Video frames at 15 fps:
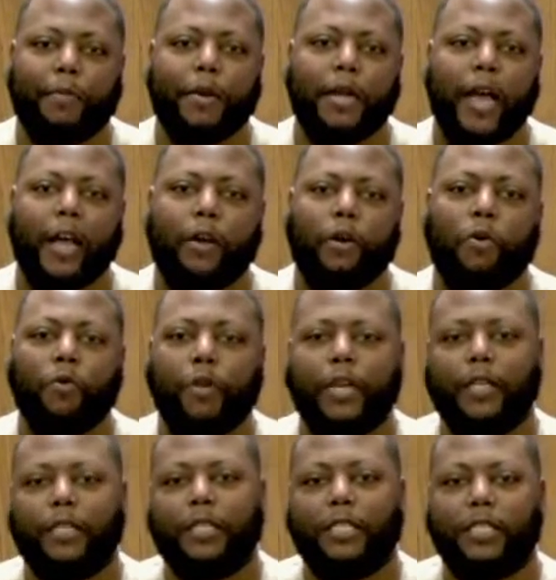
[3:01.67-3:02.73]
not only
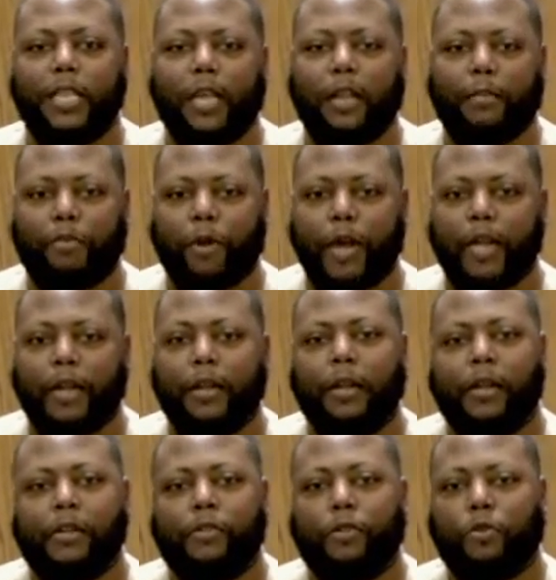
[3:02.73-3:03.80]
to celebrate
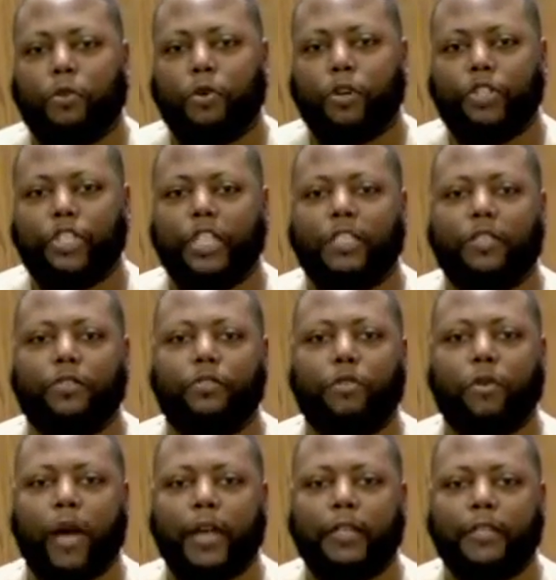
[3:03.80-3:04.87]
the Lord Jesus
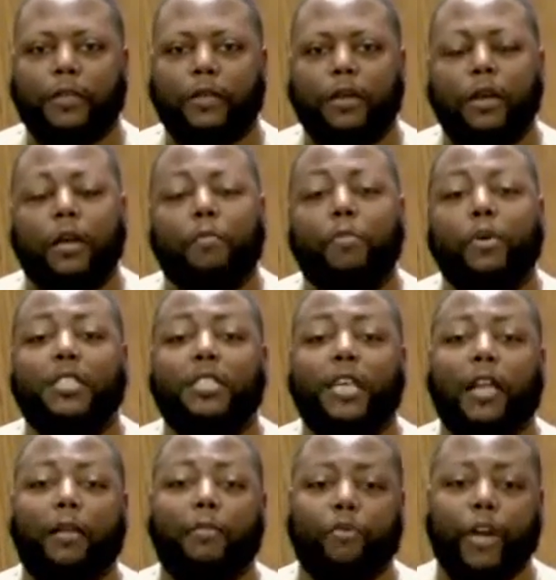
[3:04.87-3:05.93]
Christ, but
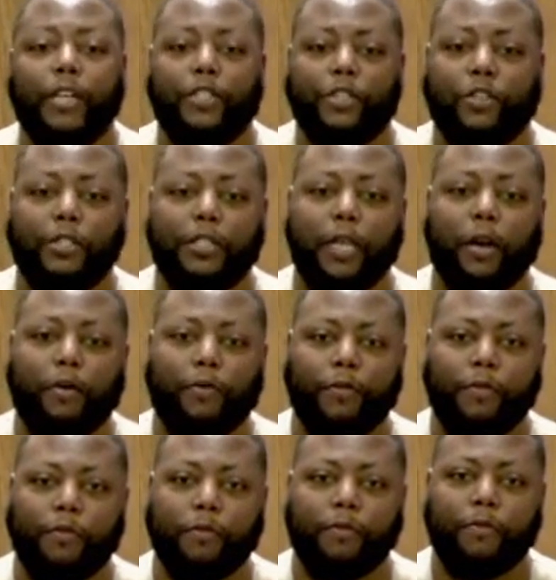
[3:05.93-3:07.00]
celebrate yourself
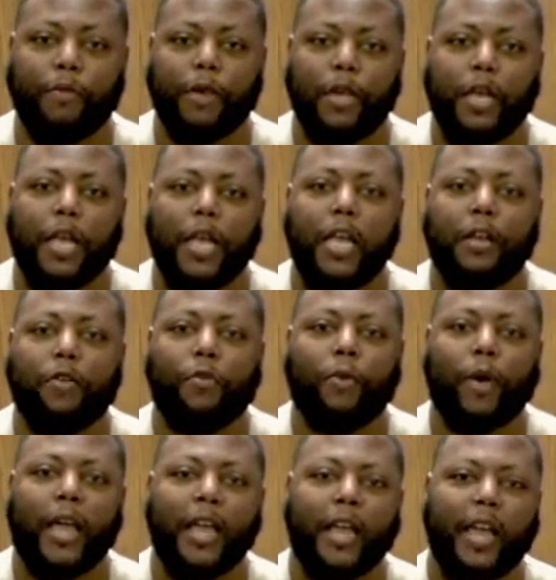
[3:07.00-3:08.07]
in a
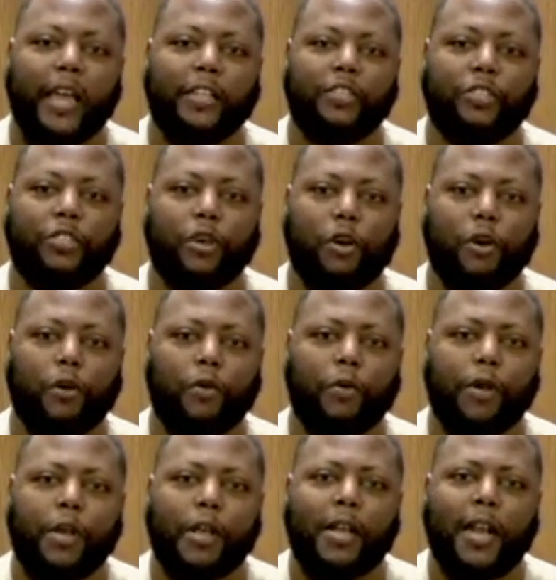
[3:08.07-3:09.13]
way as so
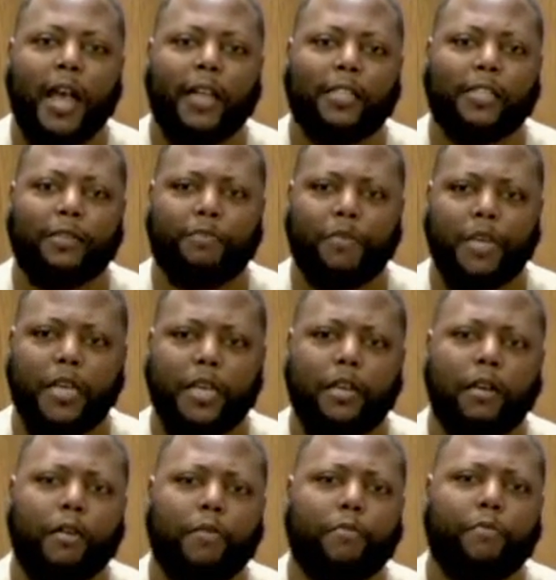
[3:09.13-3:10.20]
not to be
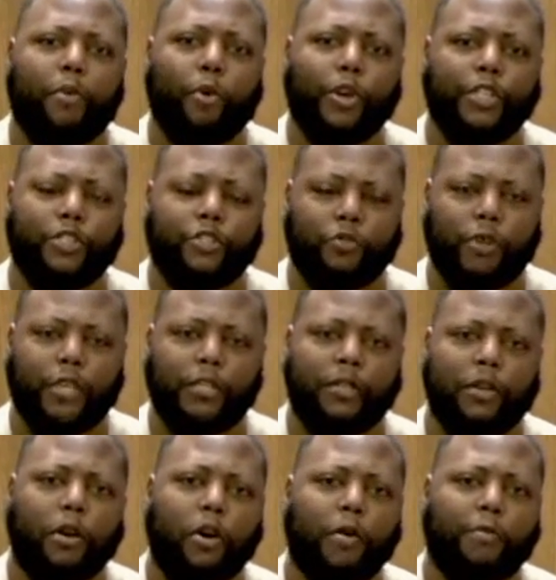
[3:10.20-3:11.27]
boisterous
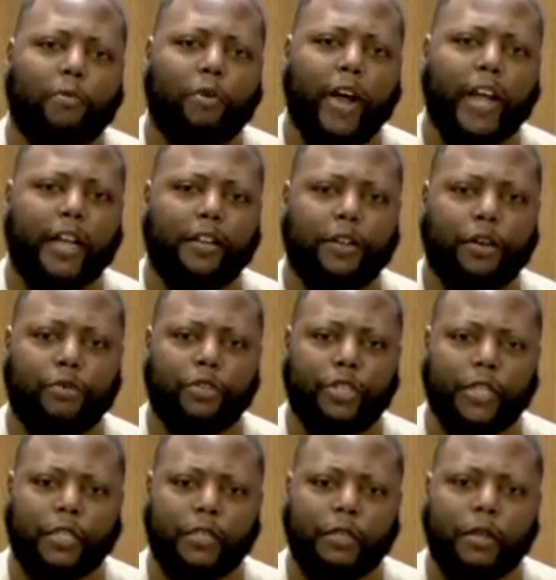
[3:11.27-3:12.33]
or braggadocious,
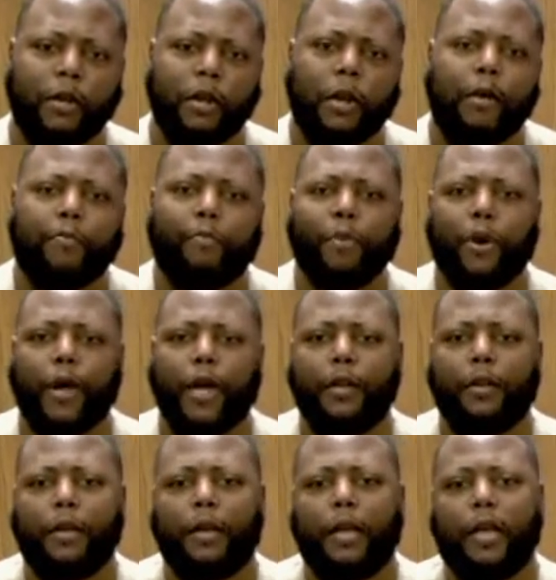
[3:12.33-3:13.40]
but
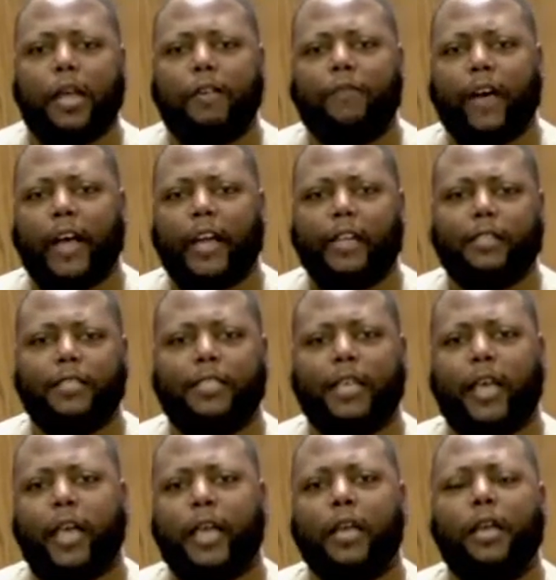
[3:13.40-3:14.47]
if I could
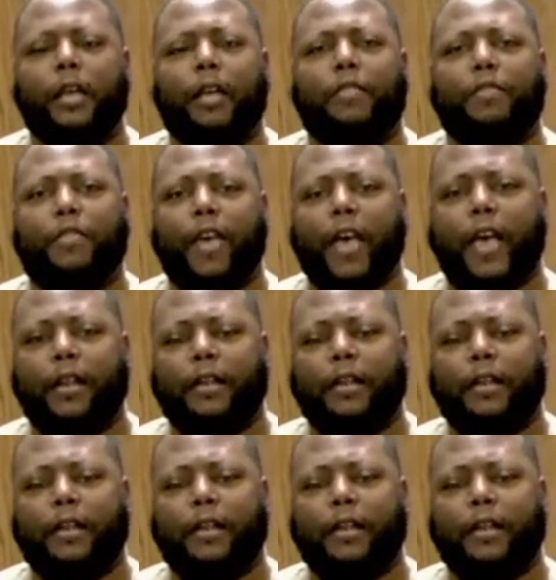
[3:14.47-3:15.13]
say that